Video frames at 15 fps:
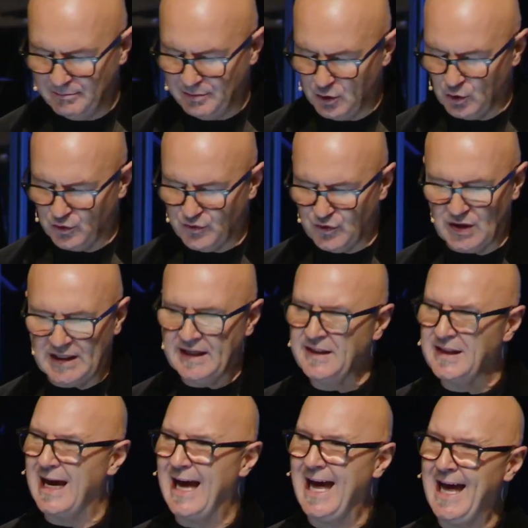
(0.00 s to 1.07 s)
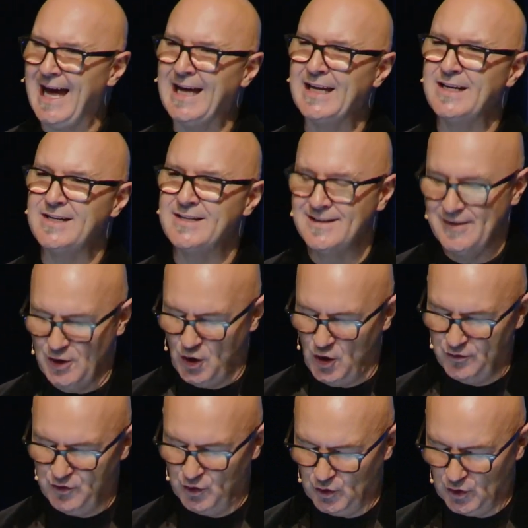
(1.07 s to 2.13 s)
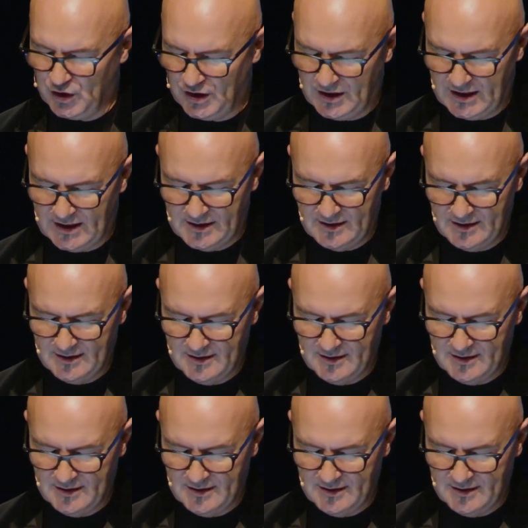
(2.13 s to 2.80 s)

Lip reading: beautiful in the hand of your God.